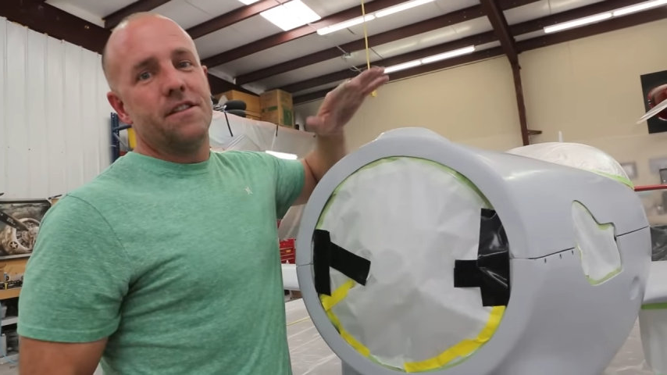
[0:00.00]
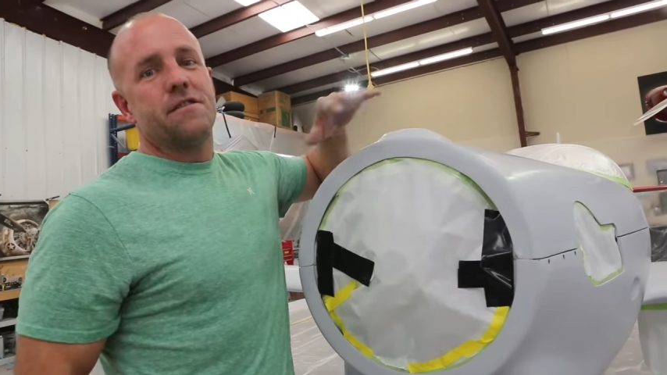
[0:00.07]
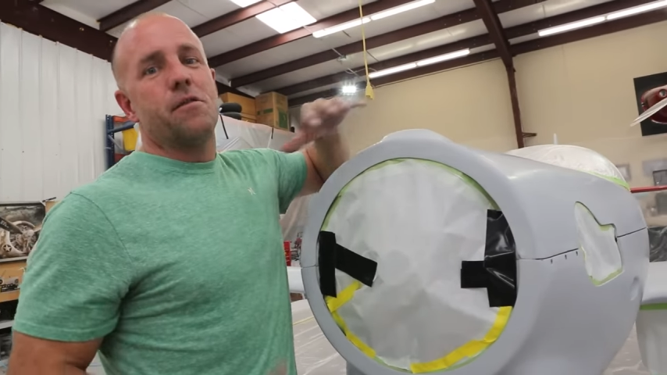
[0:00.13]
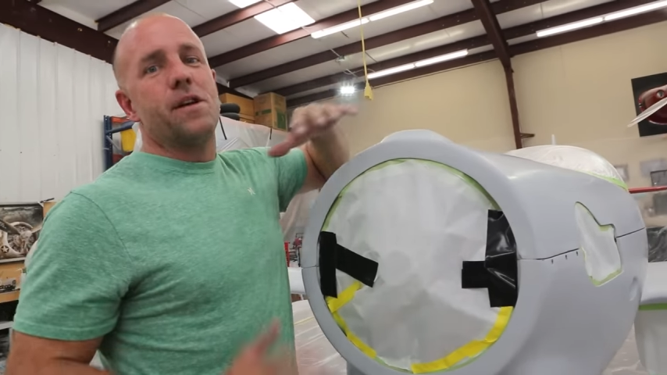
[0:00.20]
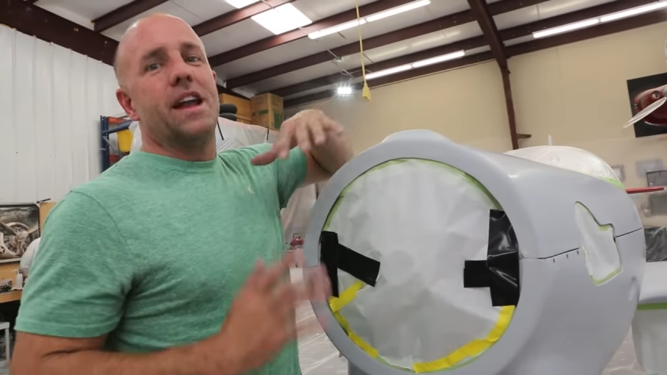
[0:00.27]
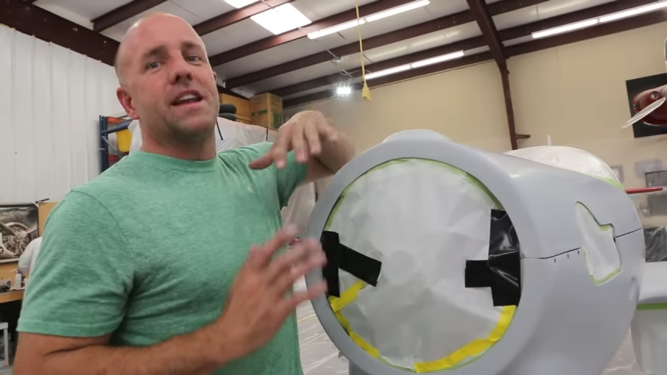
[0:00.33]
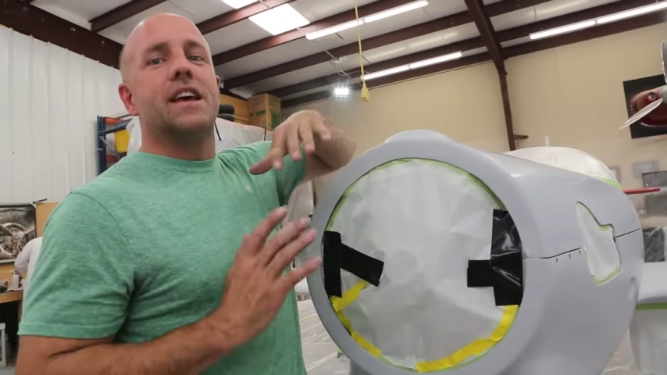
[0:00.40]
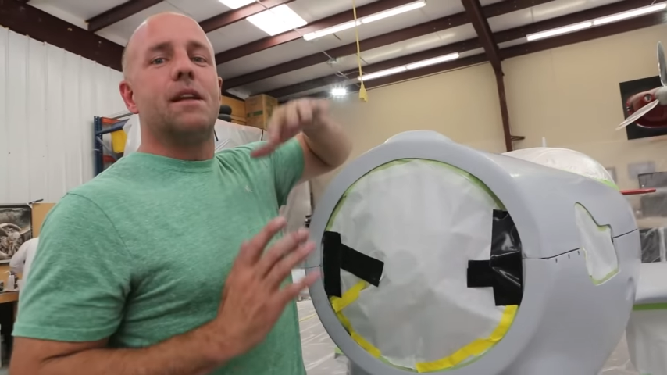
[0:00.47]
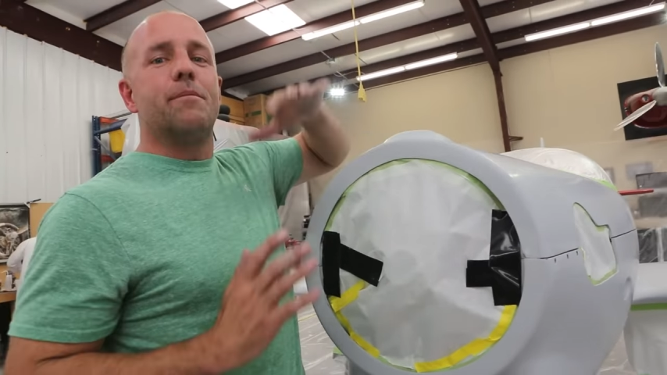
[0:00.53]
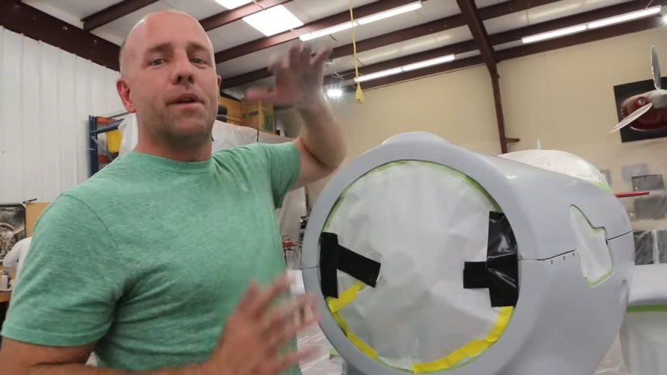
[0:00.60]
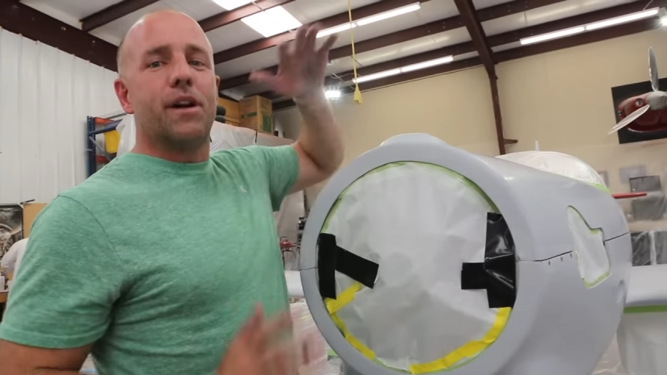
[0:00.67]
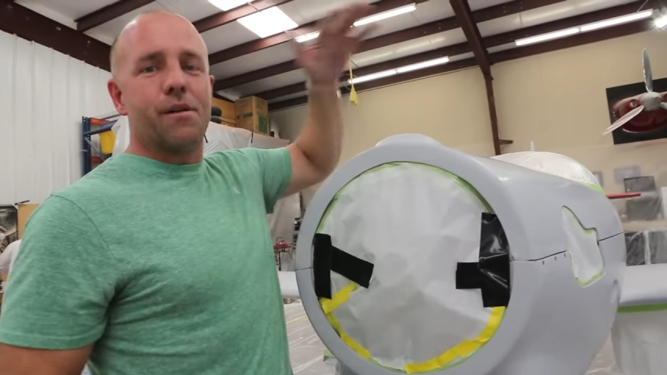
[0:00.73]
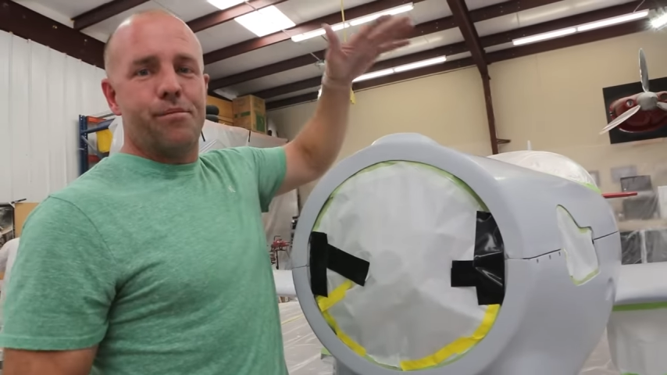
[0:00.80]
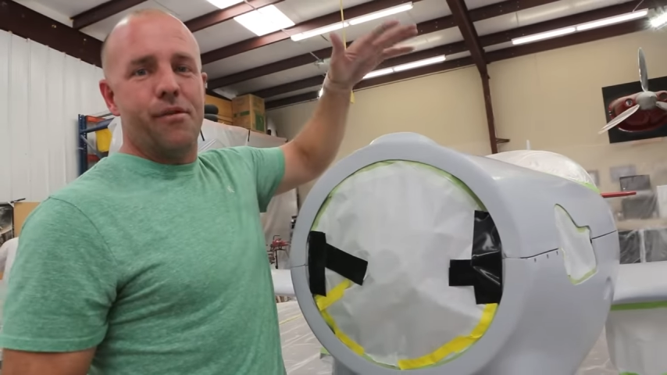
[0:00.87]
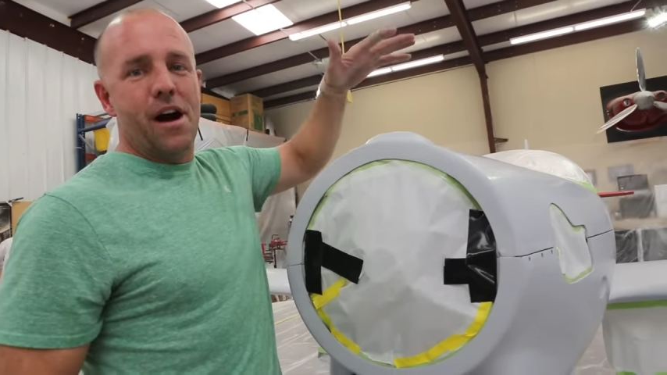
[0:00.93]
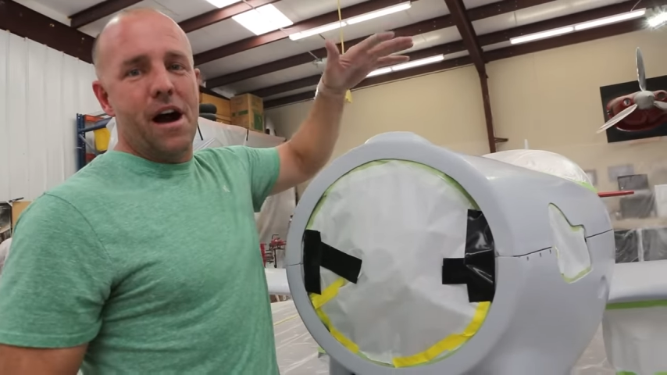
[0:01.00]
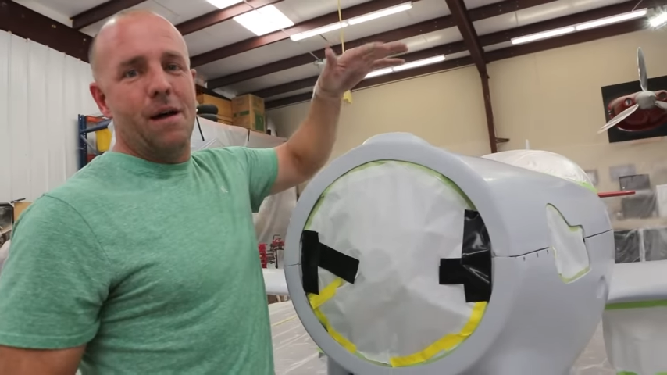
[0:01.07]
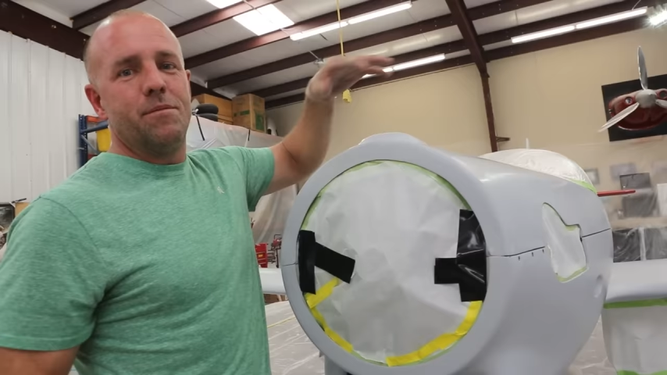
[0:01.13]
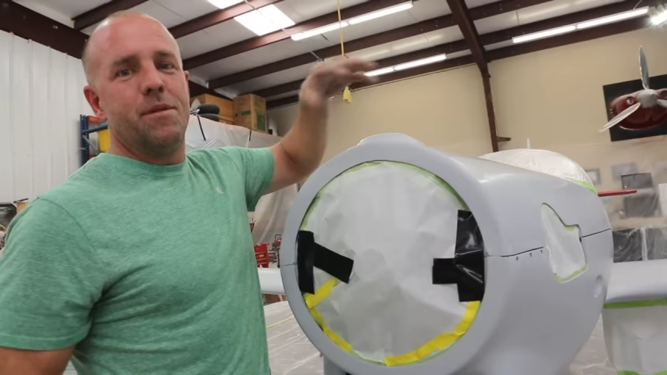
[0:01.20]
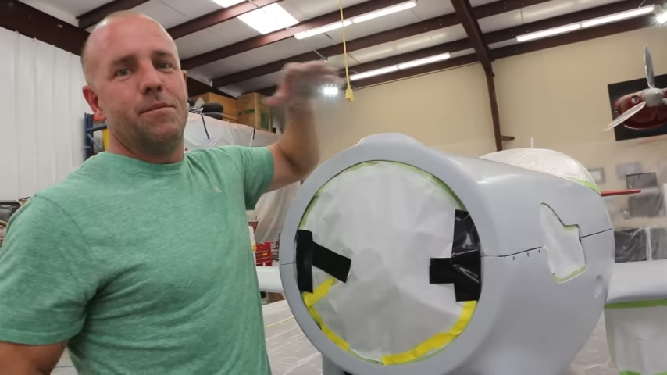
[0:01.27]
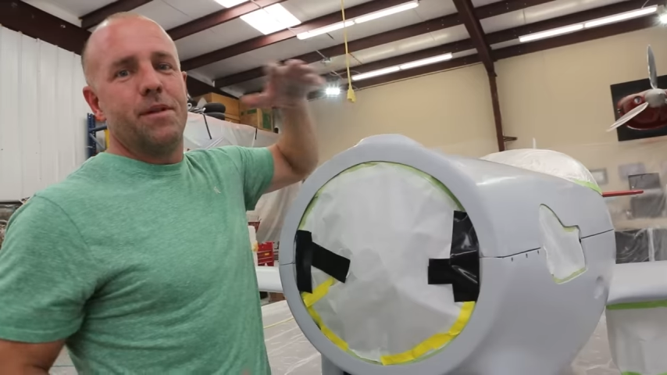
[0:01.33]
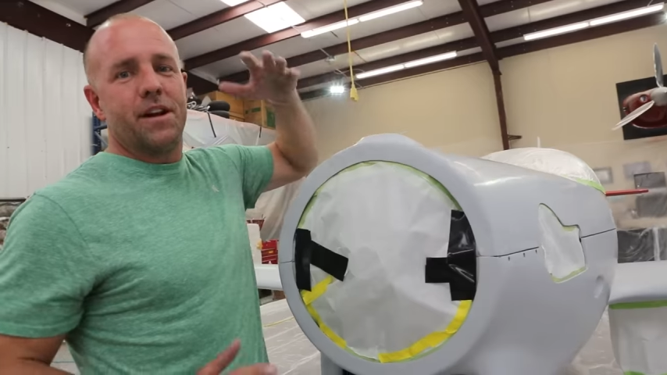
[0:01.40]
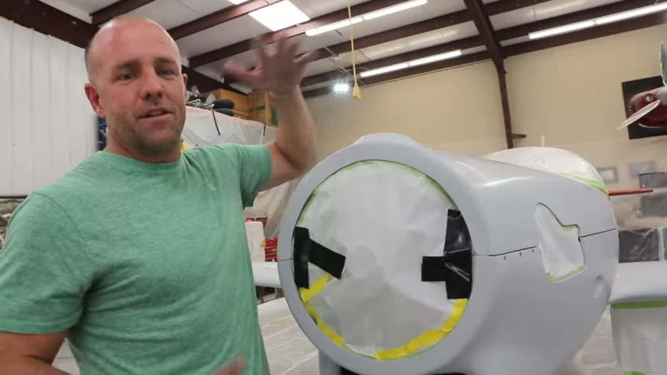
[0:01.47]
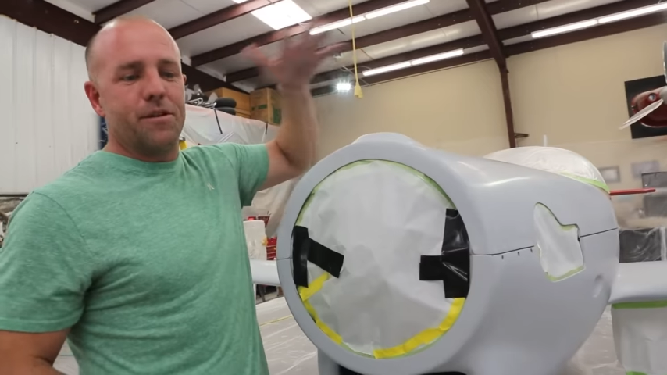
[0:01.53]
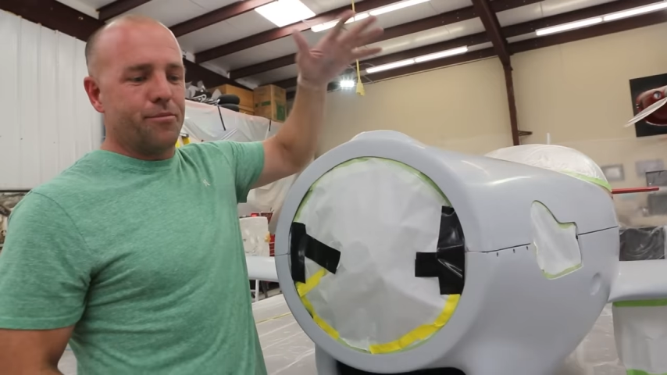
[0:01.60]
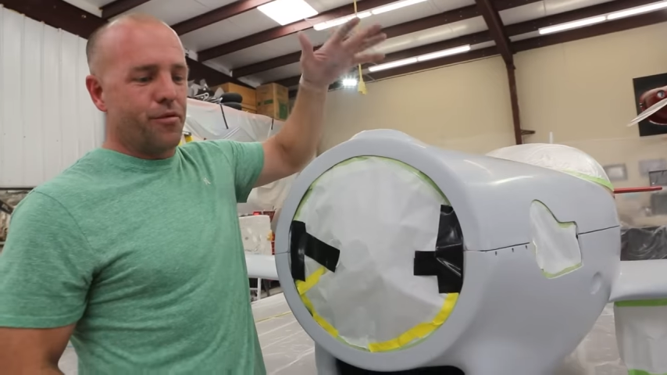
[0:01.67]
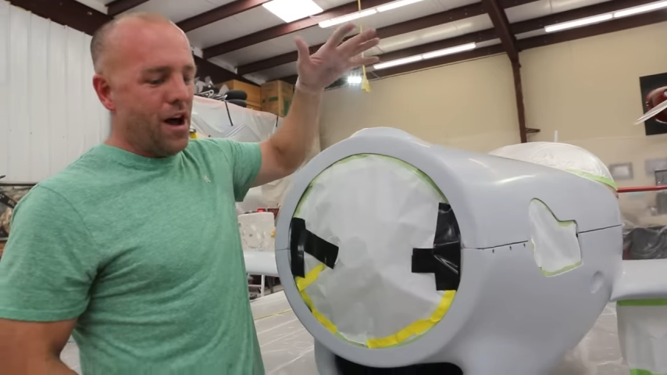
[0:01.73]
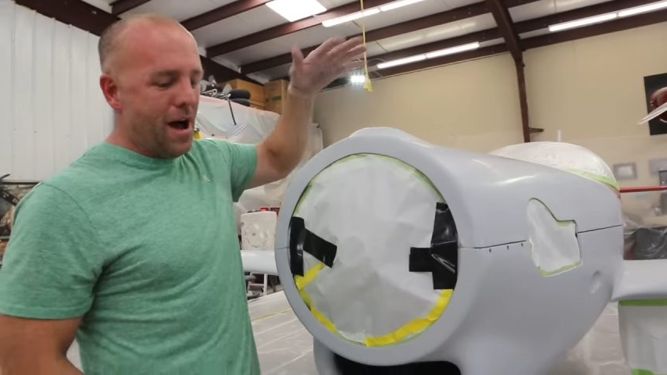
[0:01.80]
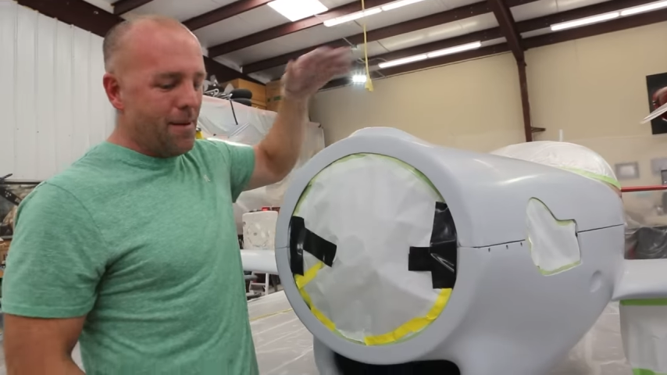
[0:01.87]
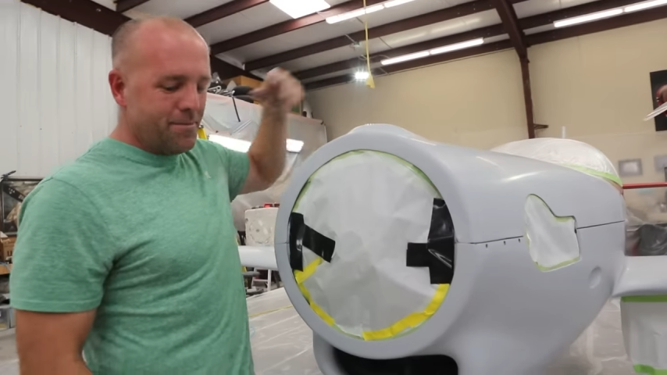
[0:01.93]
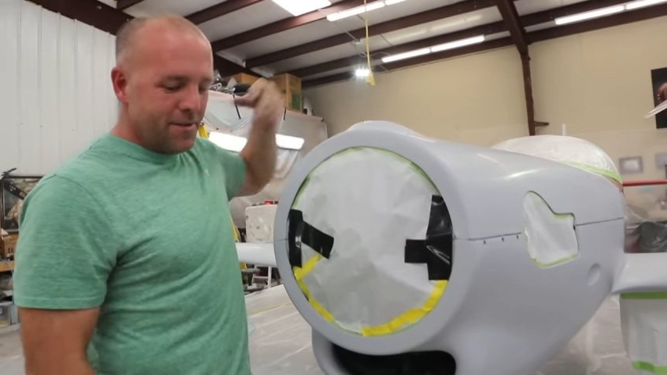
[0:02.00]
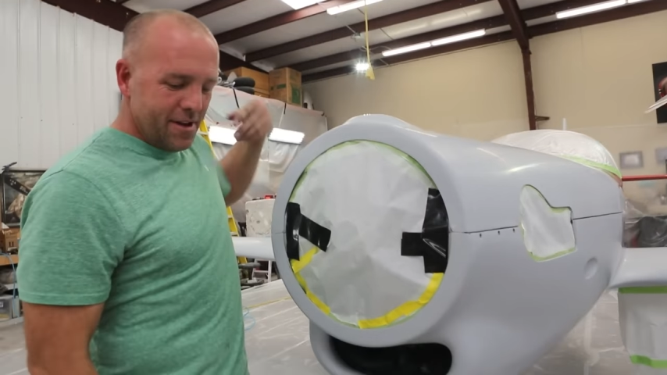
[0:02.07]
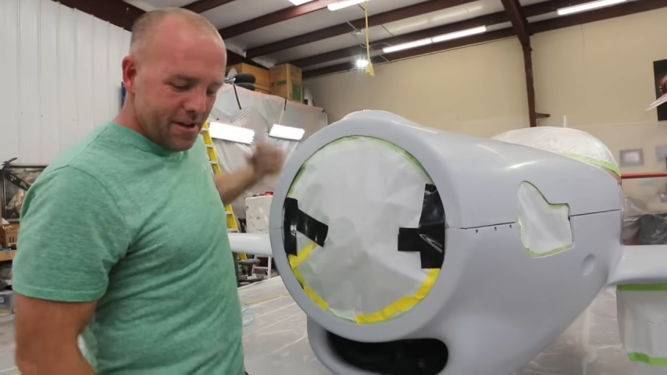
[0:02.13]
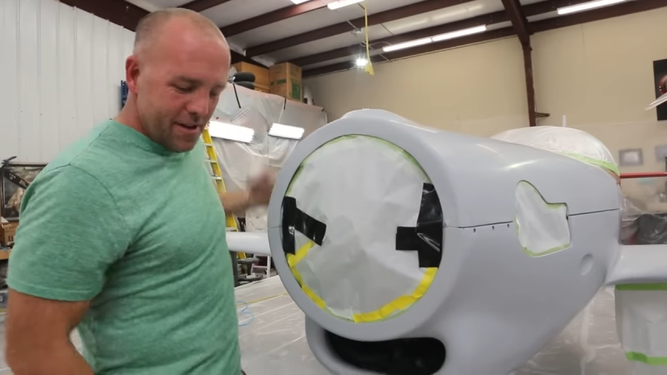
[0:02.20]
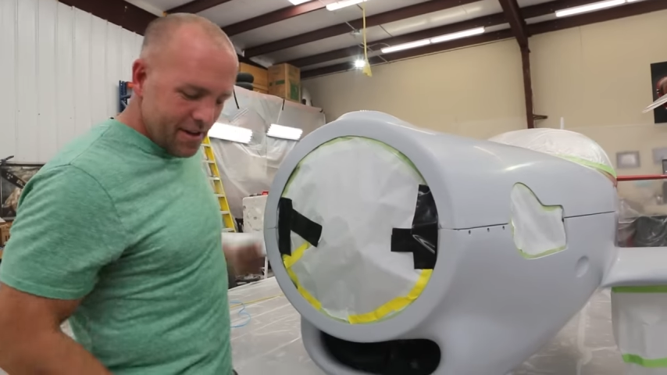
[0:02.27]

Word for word: So we had to get a bigger prop. The bigger the prop,